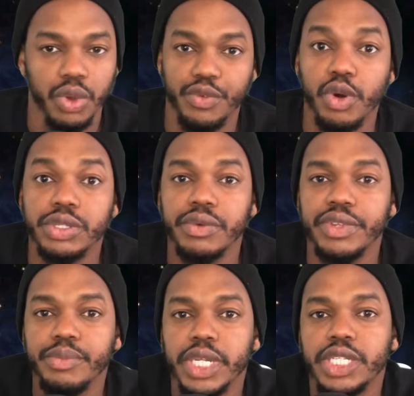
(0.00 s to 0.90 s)
all served
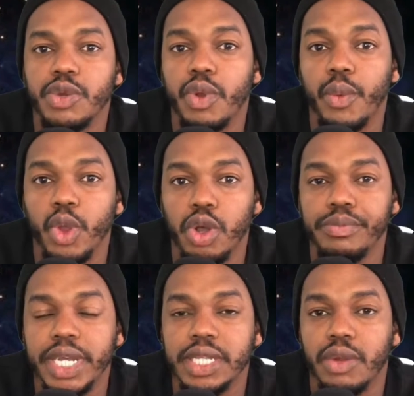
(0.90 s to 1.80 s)
in the military where we all
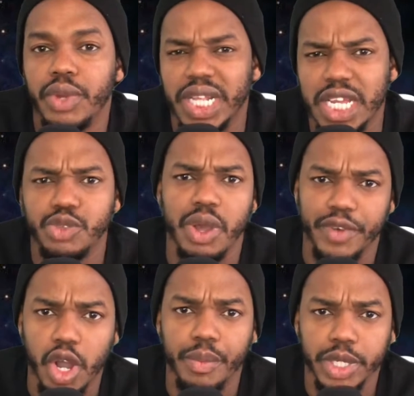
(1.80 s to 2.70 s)
met and realized we have
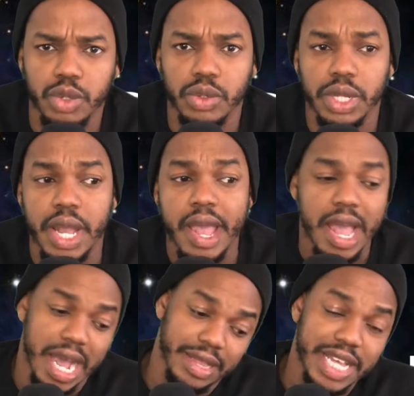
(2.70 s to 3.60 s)
a common goal.
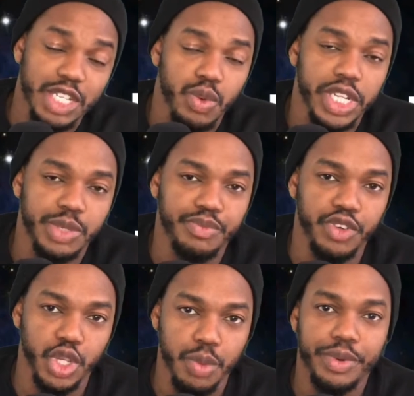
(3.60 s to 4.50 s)
And that's where this
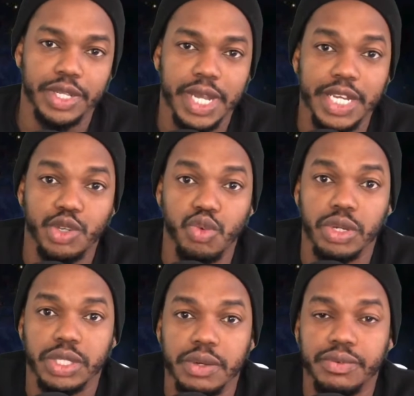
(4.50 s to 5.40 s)
video podcast grew
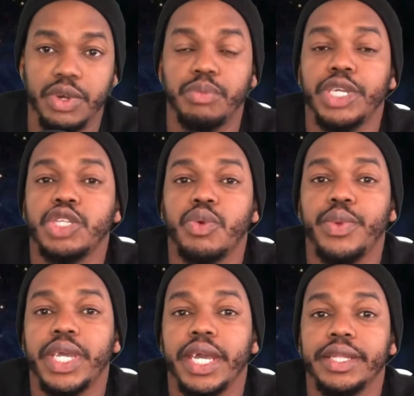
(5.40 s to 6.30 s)
out of. A place where
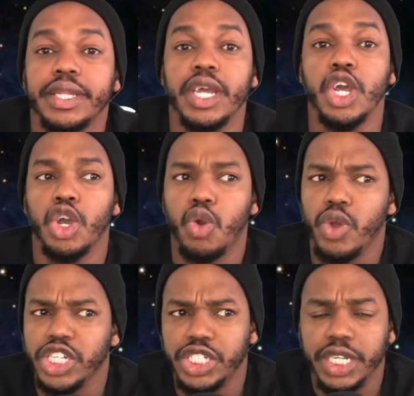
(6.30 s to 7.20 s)
we can
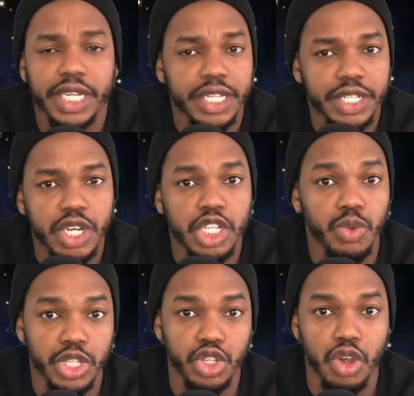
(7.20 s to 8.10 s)
question and discuss
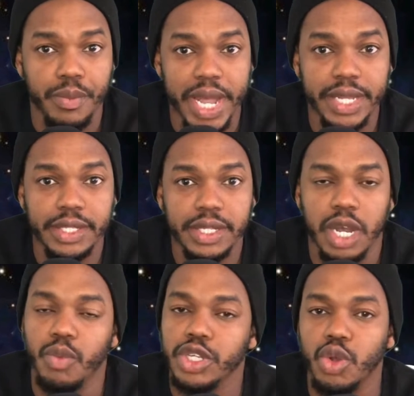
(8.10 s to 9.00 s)
what's on our minds
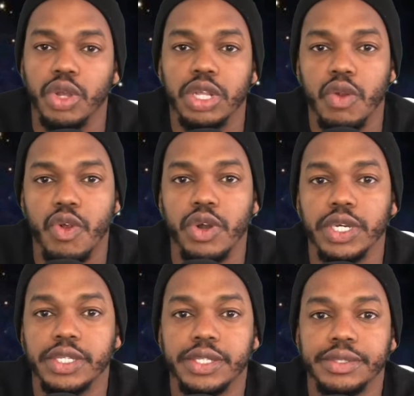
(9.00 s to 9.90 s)
and what's going on around
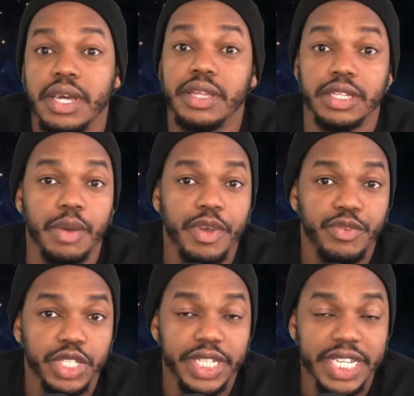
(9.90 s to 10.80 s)
us. The topic
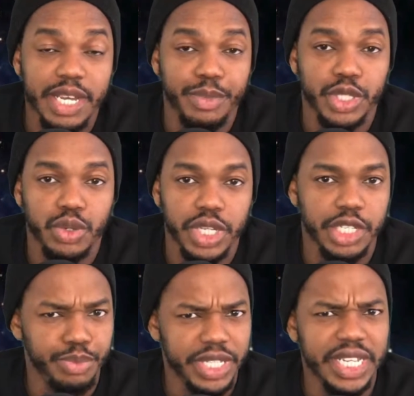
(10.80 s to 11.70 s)
for today's episode
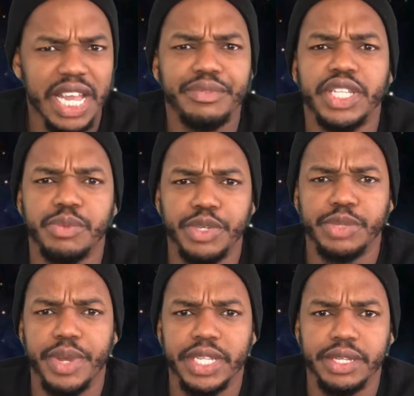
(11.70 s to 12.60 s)
is putting life into
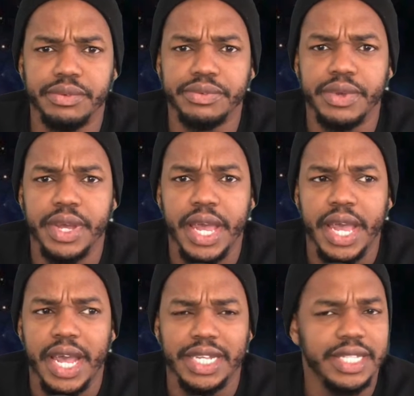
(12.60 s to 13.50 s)
perspective.
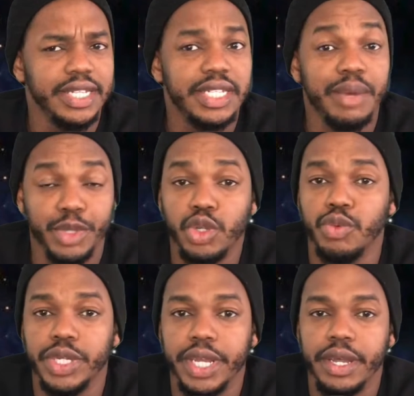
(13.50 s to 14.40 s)
And since I'm the only
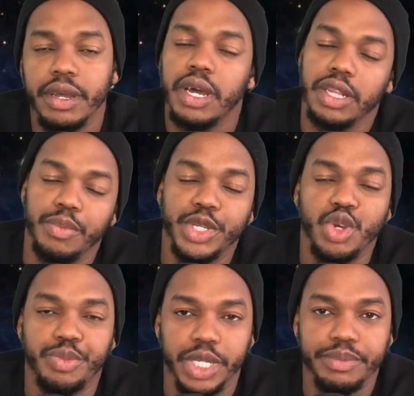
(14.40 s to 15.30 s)
one here, allow me to
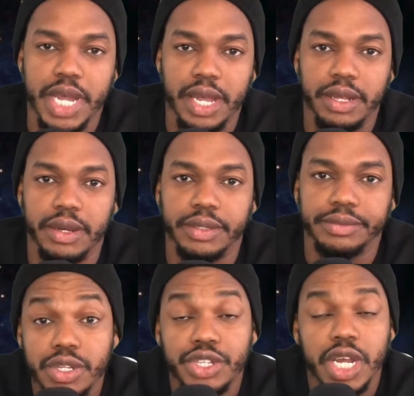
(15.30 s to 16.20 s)
open up dialogue.
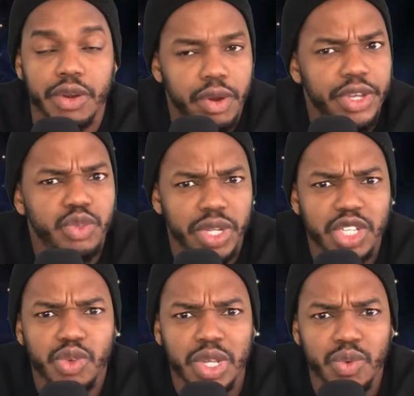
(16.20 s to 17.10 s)
January
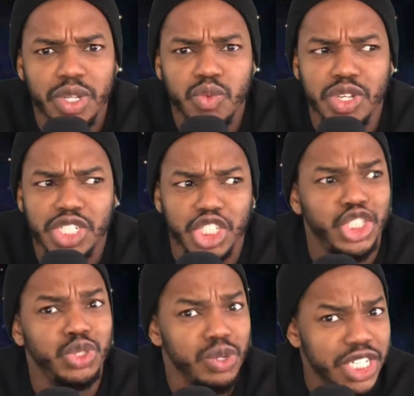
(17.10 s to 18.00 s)
2021 was the
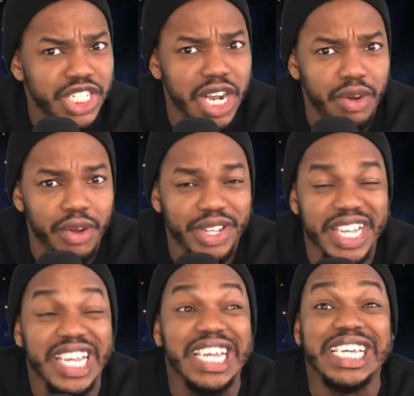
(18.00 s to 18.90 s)
shortest January in the
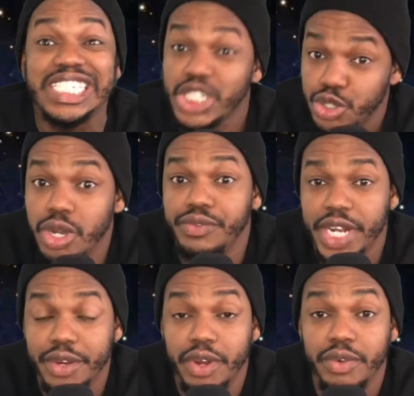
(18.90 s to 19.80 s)
history of
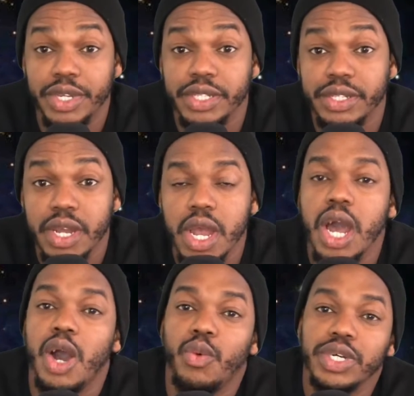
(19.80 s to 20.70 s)
Januaries.
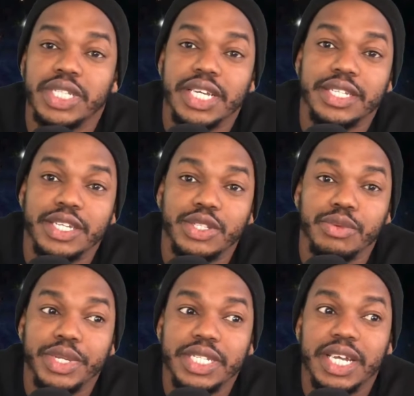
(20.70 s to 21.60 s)
And what that says
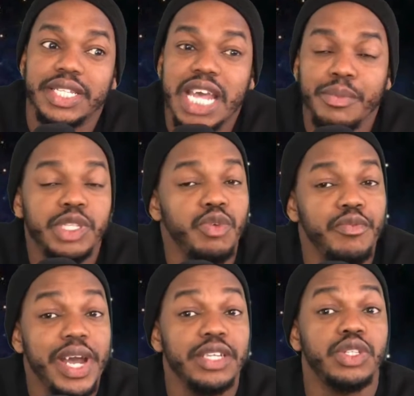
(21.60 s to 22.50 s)
to me is that time is
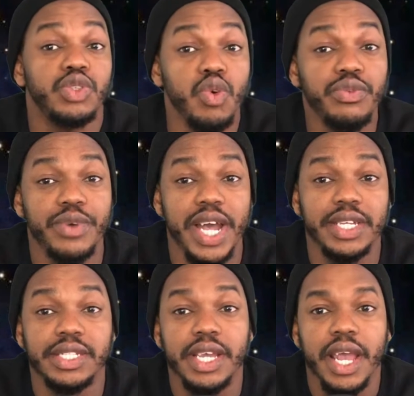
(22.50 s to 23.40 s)
moving by so
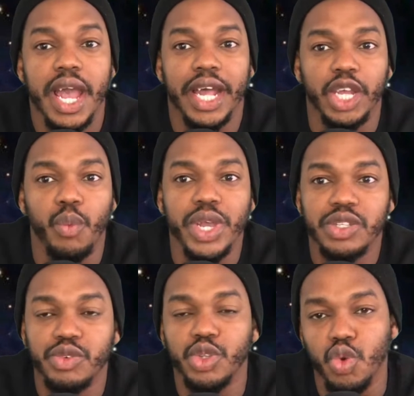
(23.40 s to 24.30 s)
fast and it
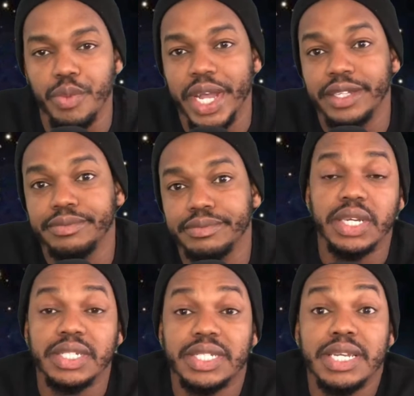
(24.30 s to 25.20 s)
waits for no man.
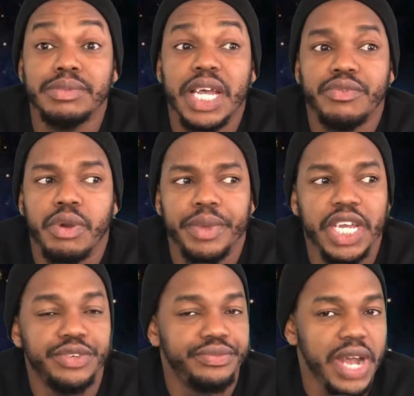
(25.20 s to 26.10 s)
Seems like from
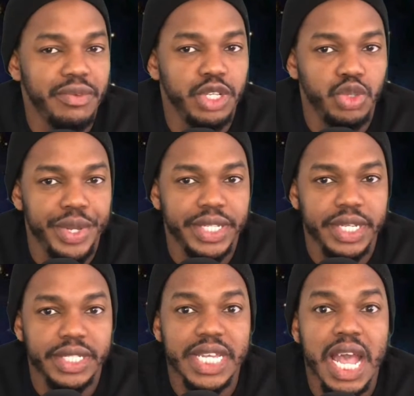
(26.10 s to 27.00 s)
age 5 to
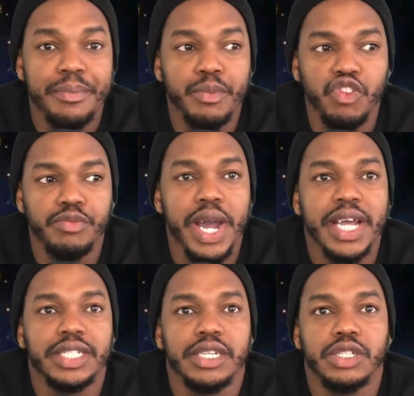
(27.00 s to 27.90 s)
20, time moved by
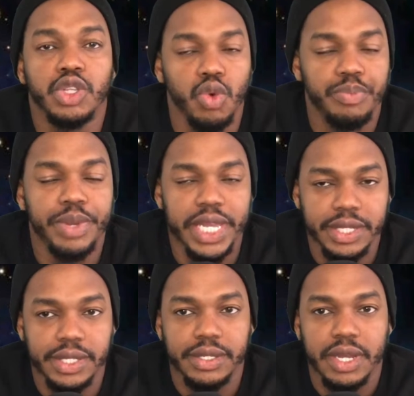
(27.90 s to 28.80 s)
at a slower pace.